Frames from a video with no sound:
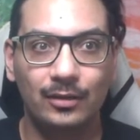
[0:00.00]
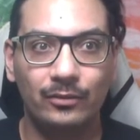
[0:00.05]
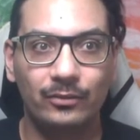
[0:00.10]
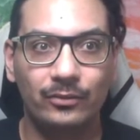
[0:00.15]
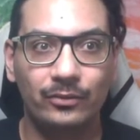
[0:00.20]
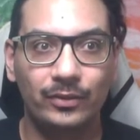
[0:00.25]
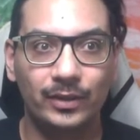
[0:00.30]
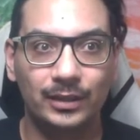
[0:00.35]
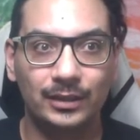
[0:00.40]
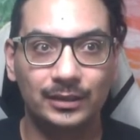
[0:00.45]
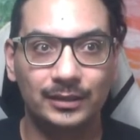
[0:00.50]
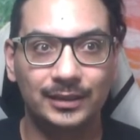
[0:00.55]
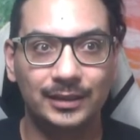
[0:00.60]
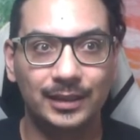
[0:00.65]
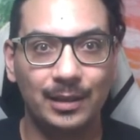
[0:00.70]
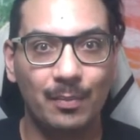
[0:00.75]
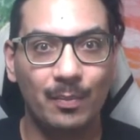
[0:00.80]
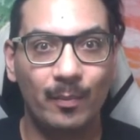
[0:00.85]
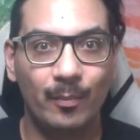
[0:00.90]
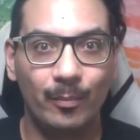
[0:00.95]
feel
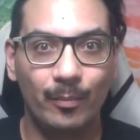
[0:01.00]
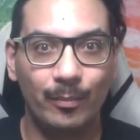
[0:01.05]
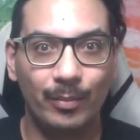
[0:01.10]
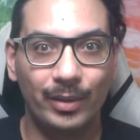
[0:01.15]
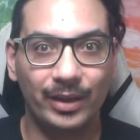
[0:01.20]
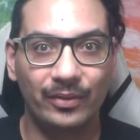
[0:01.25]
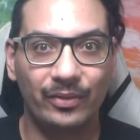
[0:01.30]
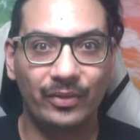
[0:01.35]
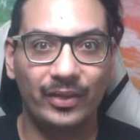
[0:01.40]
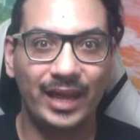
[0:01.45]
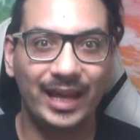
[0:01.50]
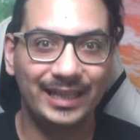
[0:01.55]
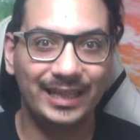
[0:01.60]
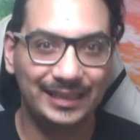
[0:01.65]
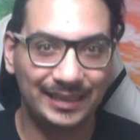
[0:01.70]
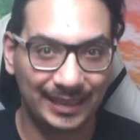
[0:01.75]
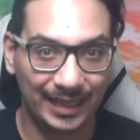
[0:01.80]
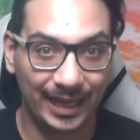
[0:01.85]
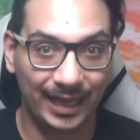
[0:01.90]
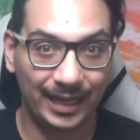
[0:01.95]

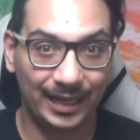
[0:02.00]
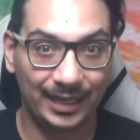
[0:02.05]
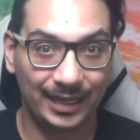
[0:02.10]
sympathetic.